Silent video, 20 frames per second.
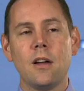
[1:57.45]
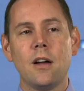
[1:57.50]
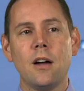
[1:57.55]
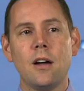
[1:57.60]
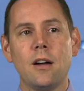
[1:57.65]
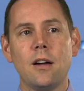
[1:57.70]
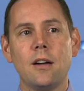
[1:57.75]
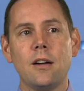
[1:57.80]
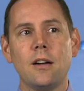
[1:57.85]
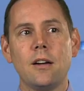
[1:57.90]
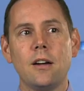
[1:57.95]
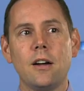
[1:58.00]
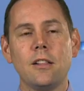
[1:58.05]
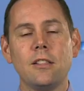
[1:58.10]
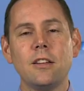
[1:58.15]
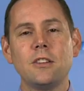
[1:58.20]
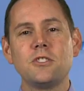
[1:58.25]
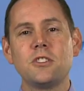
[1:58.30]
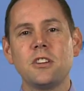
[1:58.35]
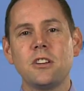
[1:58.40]
Uh,
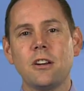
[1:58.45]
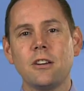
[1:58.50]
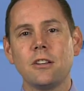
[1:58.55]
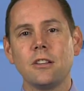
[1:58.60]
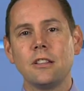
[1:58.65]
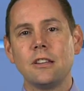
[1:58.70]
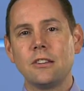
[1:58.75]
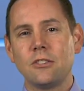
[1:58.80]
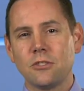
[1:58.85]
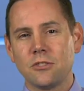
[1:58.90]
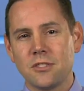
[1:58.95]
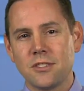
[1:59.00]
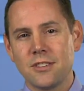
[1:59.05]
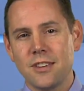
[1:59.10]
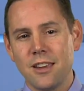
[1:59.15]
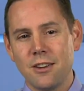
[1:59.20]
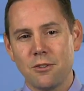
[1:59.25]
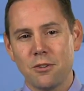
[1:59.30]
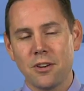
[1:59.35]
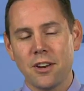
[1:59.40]
I'll let you in on a little
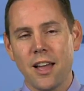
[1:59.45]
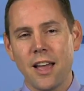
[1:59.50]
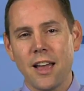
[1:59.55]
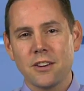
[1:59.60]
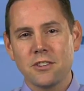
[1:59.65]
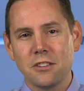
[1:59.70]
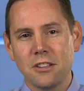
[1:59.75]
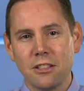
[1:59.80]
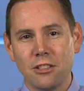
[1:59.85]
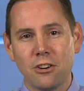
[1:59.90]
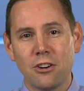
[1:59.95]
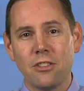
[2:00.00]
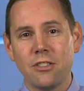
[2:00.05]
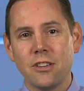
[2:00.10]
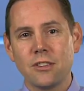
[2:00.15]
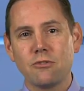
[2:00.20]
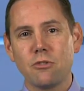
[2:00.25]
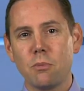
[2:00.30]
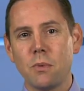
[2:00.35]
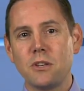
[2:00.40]
secret. I actually learned
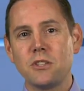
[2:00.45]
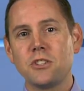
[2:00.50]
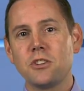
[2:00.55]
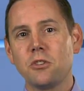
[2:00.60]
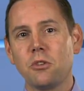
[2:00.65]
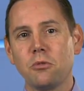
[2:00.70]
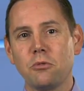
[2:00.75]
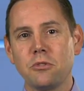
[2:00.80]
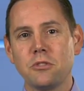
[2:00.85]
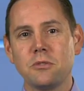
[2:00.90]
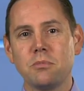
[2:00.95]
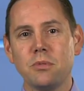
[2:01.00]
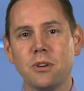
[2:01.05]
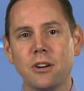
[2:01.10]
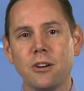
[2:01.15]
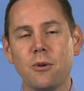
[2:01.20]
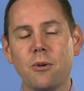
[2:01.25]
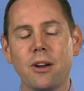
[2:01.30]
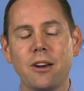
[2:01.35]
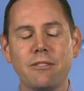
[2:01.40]
this from a children's
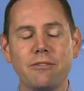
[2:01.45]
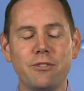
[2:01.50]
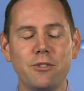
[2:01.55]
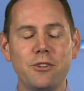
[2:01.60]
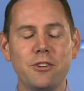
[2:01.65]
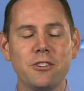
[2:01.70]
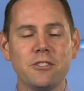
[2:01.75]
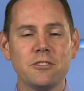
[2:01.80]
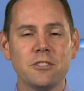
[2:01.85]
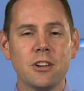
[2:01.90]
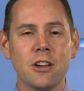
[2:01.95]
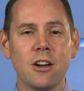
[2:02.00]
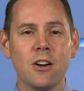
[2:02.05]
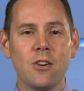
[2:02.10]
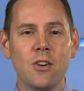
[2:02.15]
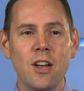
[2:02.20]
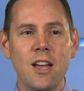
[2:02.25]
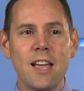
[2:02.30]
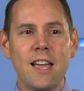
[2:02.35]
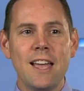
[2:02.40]
book quite a few years ago.